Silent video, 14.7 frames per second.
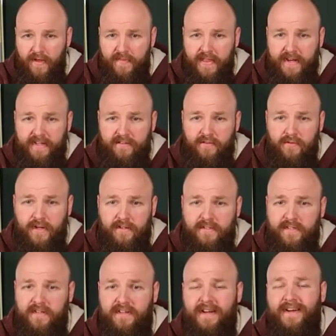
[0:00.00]
Then in
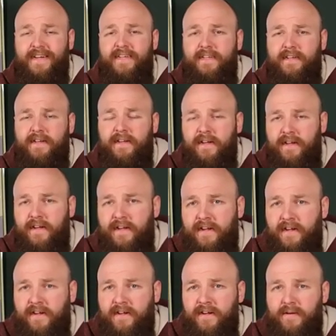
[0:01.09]
2009,
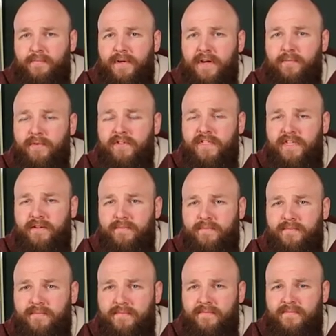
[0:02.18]
a beer
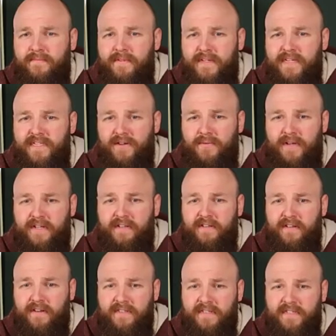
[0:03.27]
museum is erected
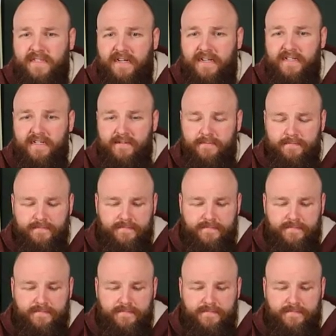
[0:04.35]
on the site